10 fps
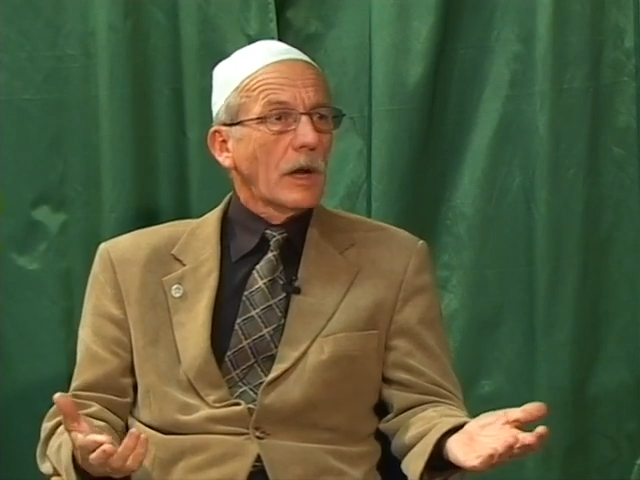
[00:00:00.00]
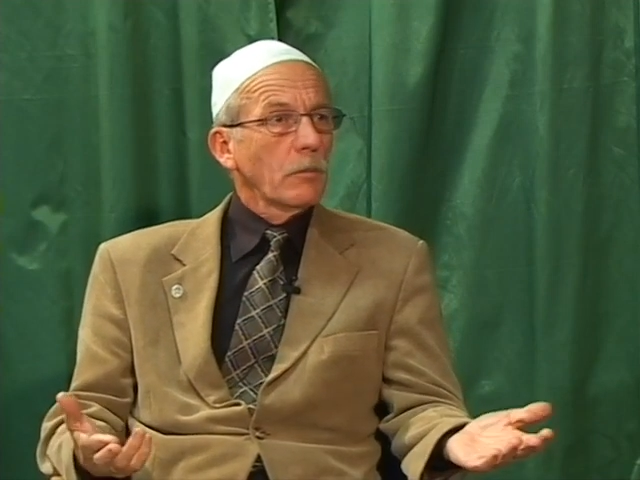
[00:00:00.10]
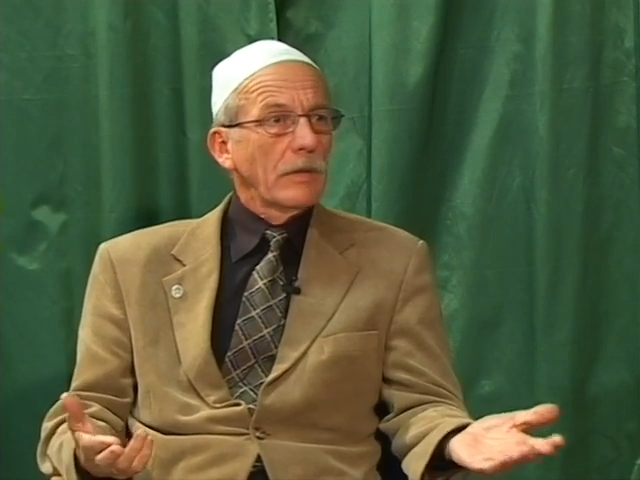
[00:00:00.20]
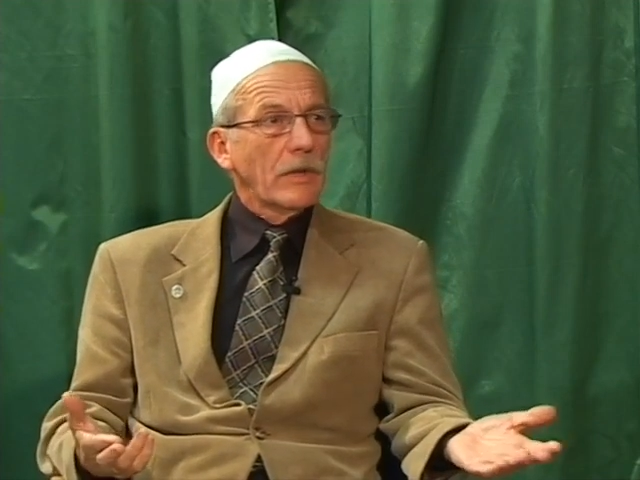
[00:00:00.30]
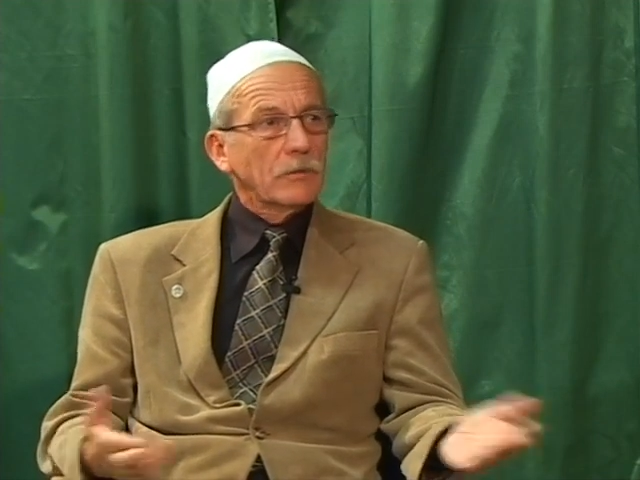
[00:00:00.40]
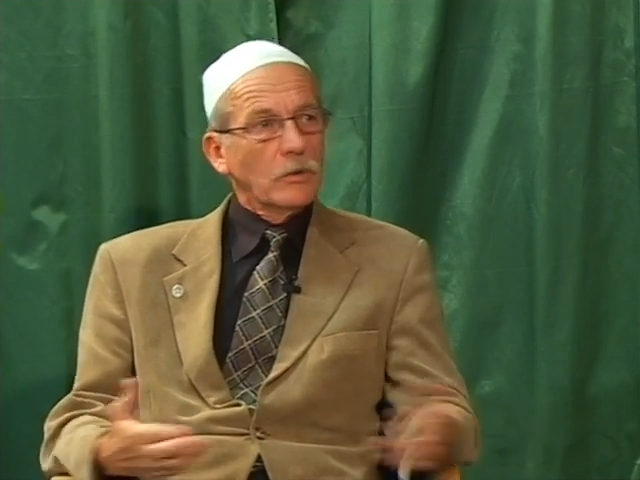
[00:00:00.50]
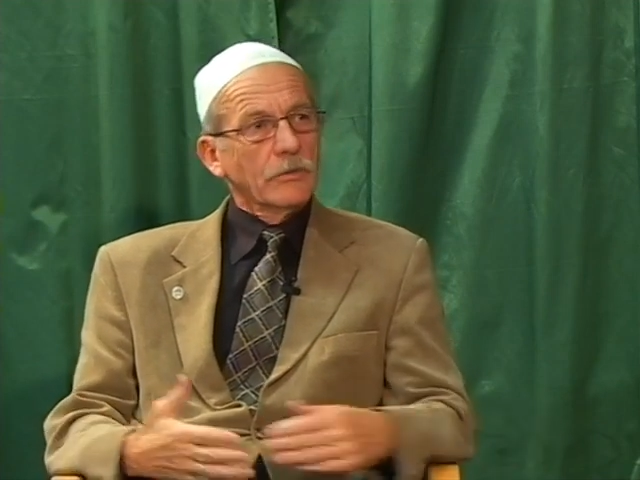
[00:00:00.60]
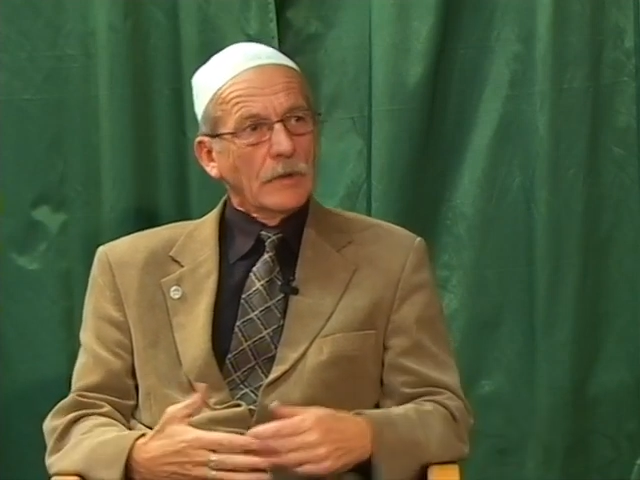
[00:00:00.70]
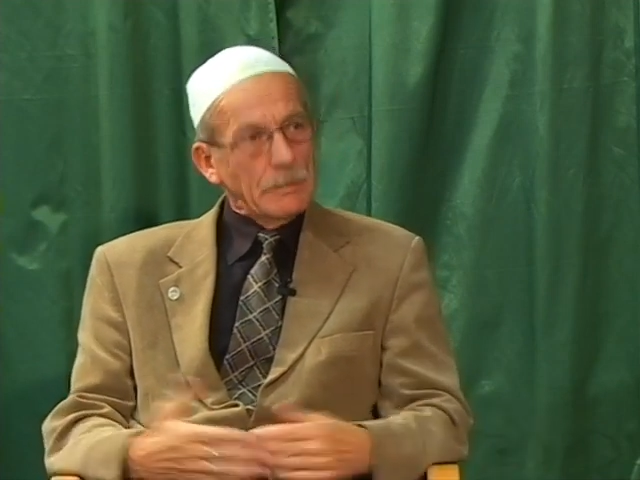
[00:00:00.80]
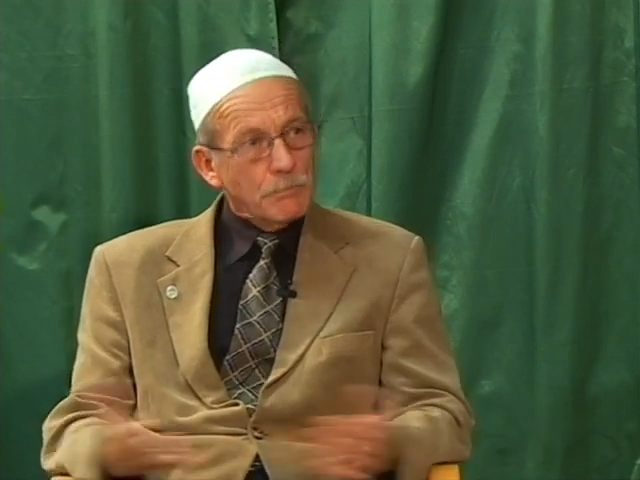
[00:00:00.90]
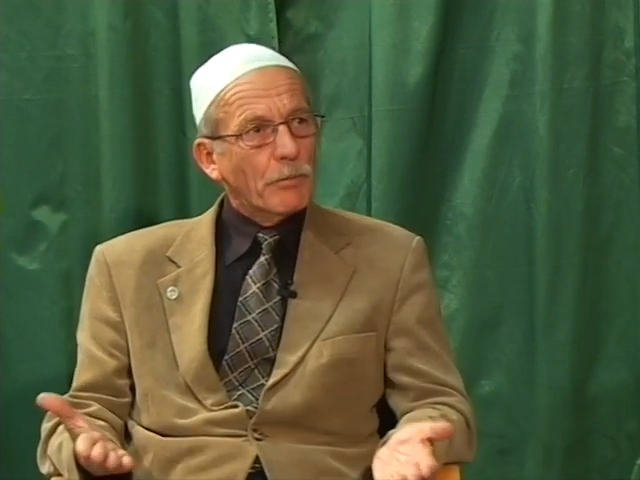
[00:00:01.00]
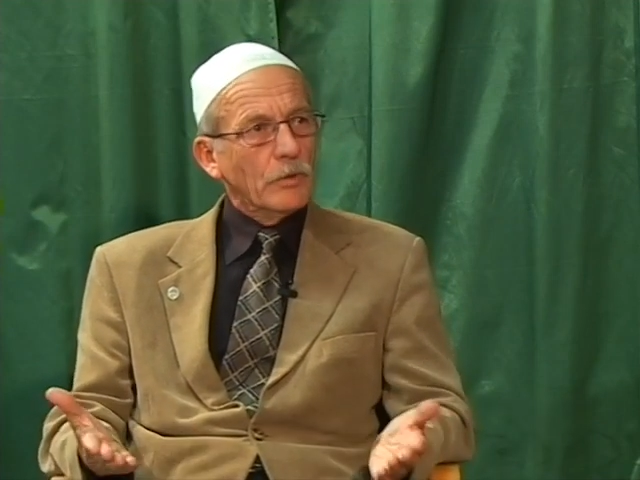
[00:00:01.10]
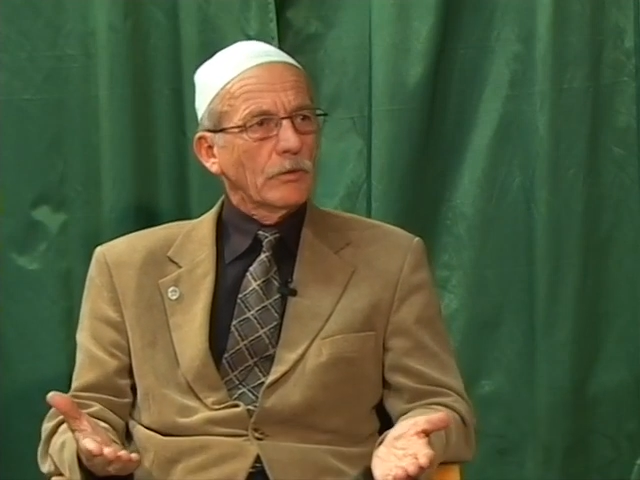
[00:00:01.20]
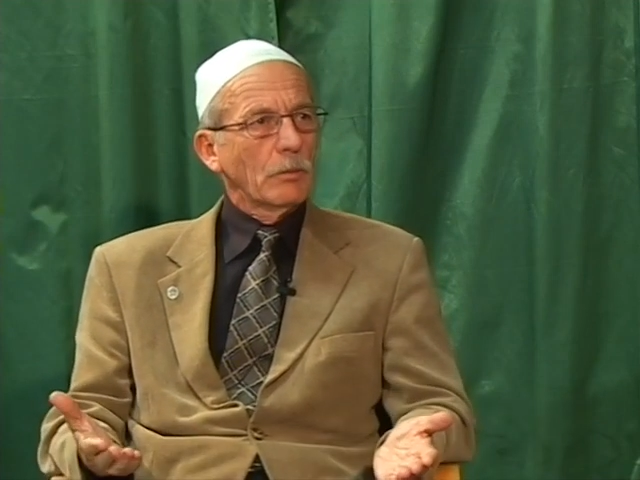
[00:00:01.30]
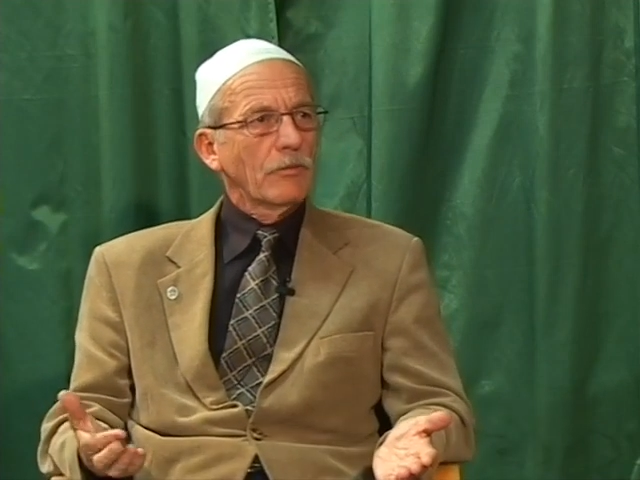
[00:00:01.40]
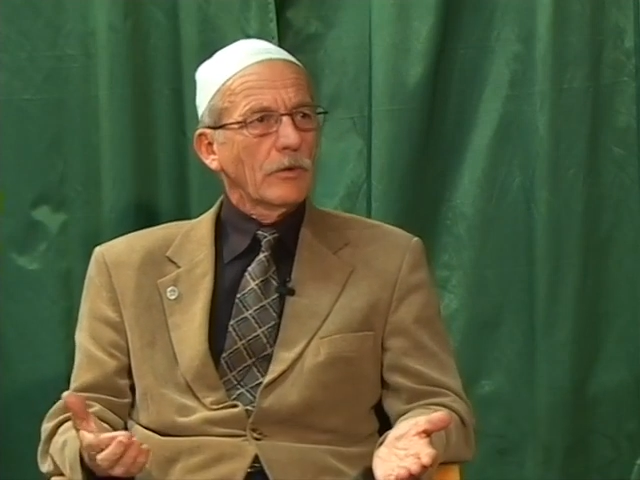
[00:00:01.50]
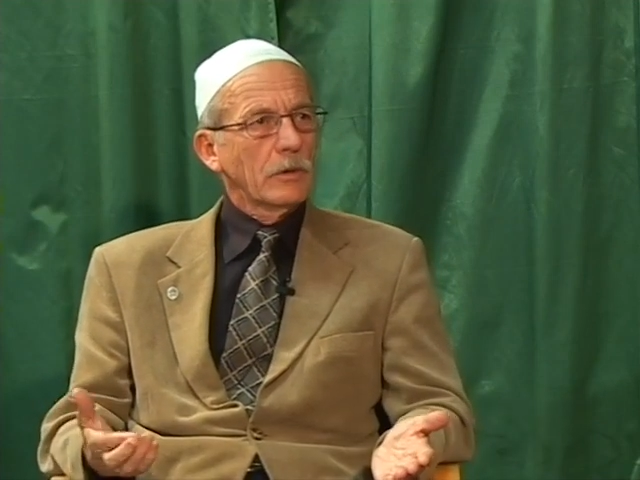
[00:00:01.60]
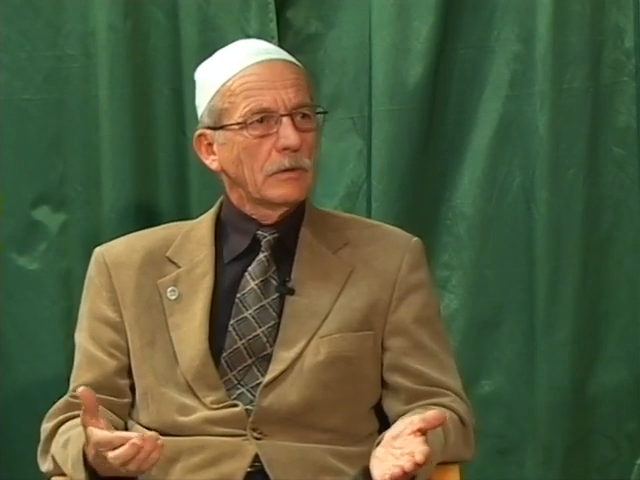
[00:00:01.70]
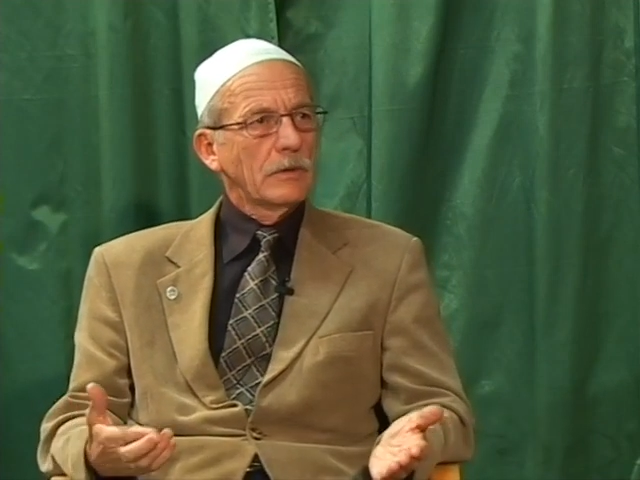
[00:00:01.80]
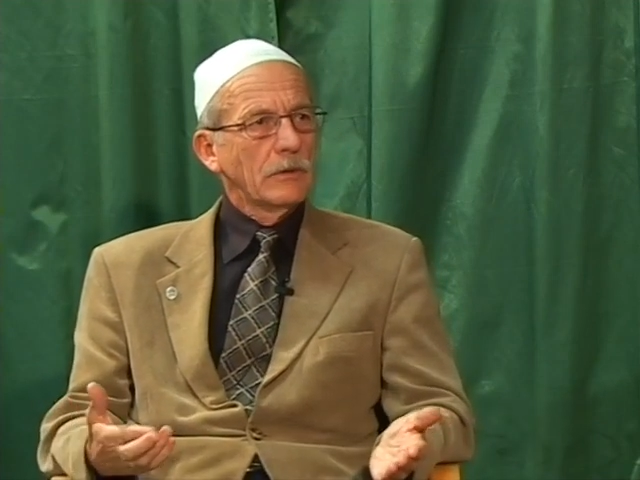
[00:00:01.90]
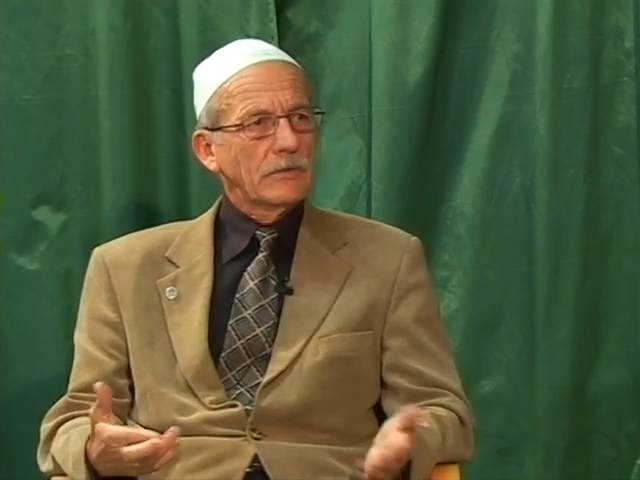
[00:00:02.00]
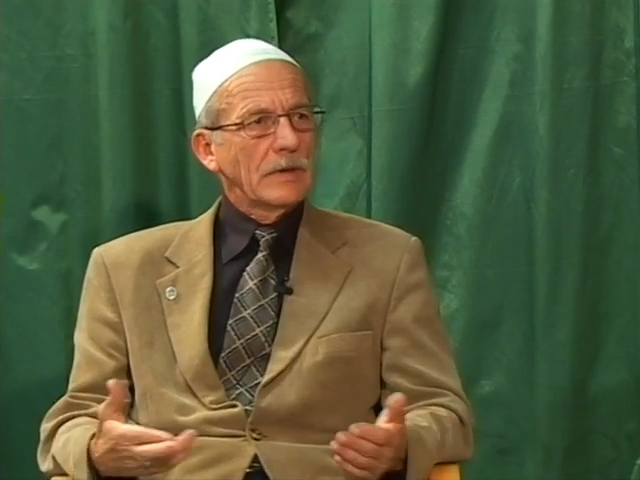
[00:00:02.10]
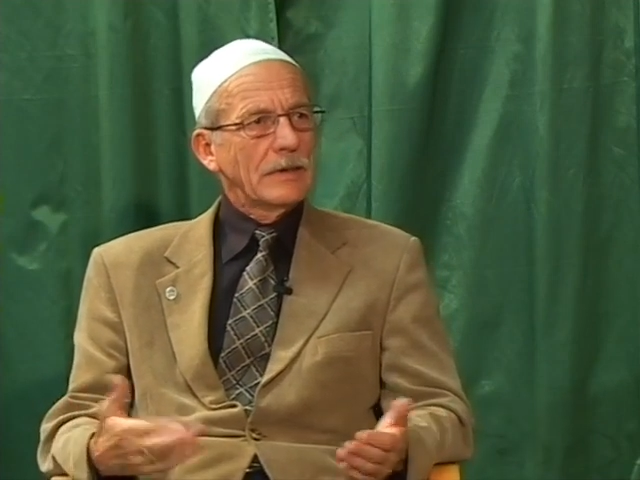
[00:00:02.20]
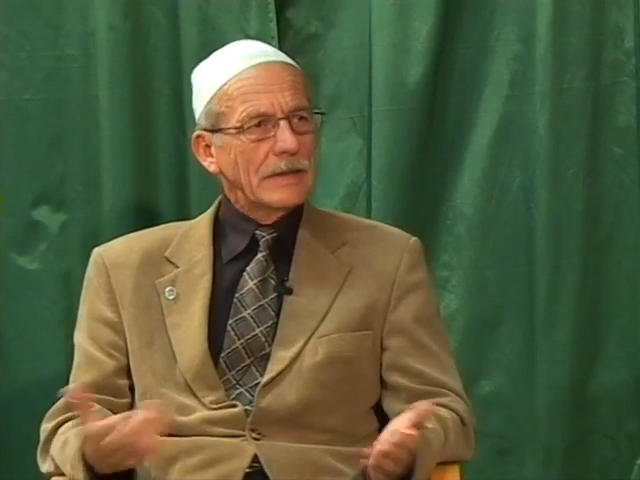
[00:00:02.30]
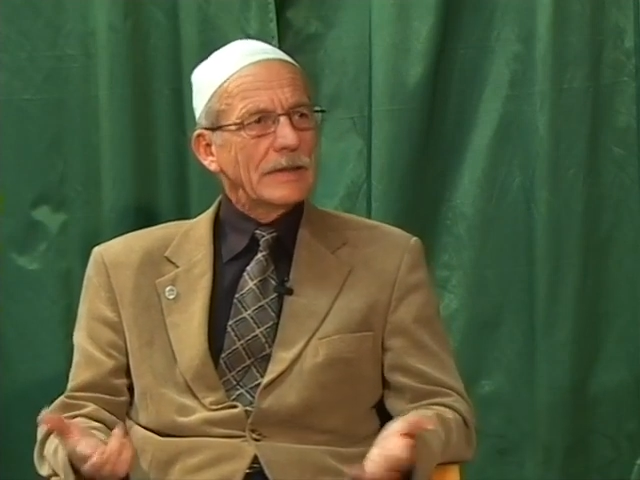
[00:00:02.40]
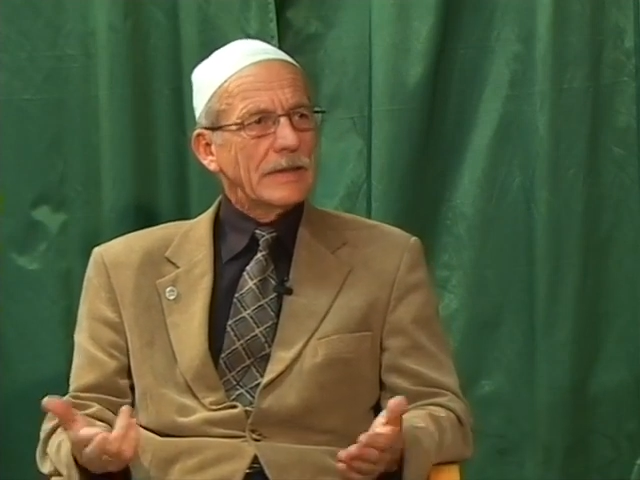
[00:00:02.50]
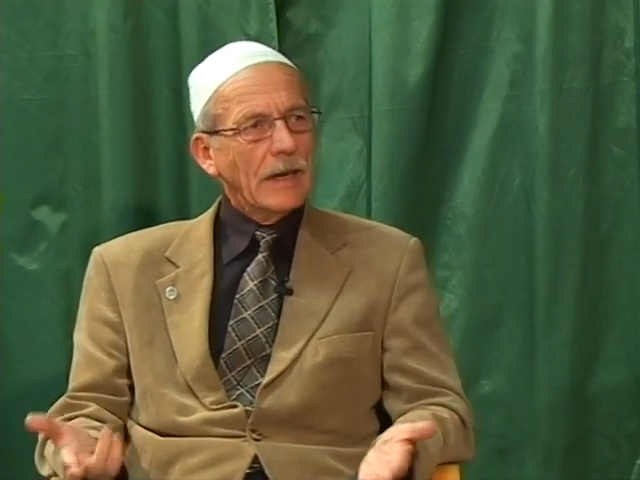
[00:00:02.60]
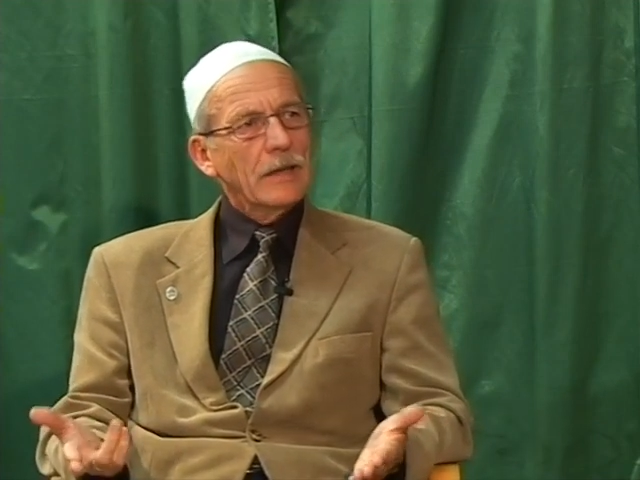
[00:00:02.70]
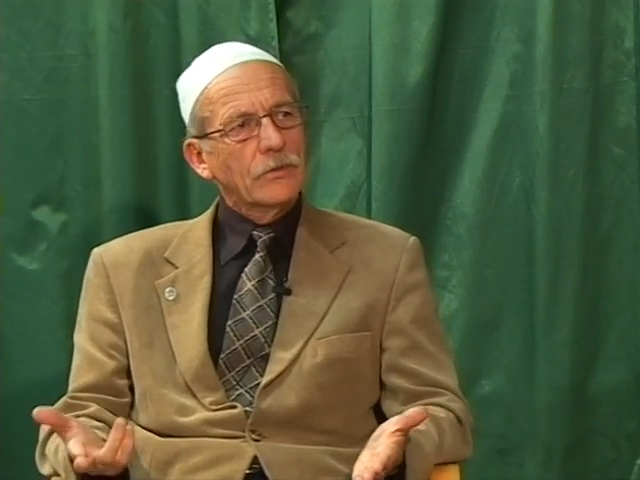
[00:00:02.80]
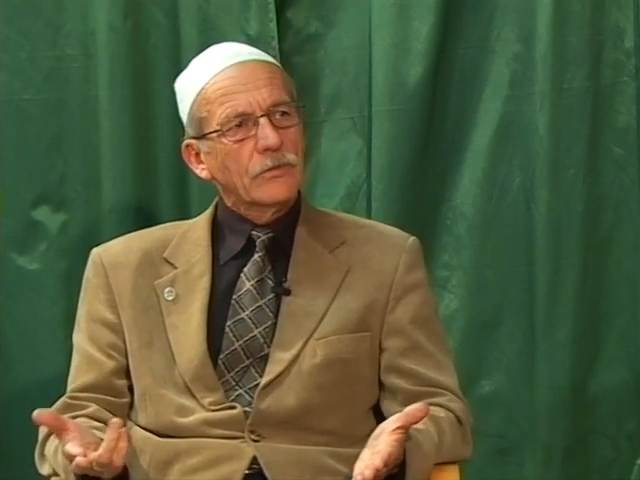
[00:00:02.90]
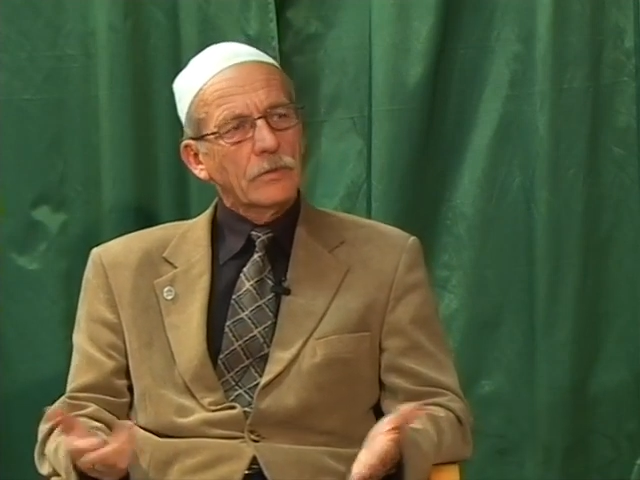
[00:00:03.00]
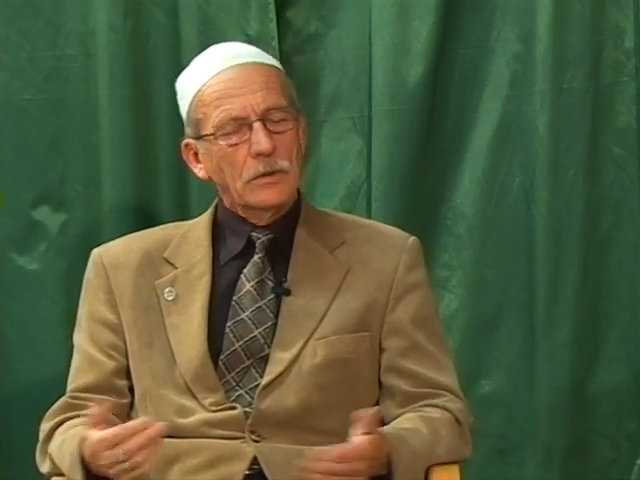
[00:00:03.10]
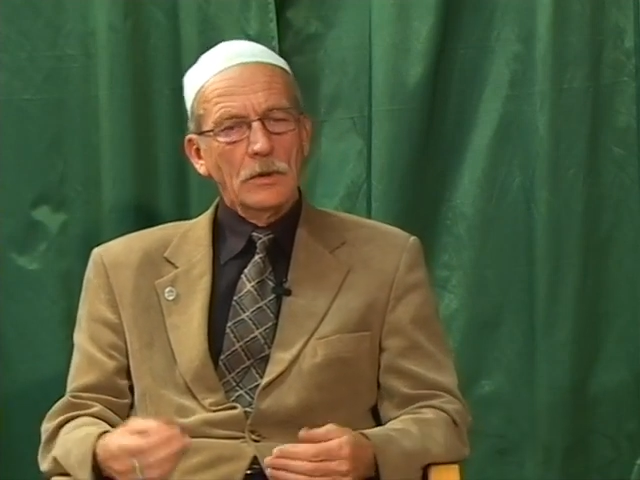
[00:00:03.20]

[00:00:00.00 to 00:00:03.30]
I mean, that was impossible for still decades,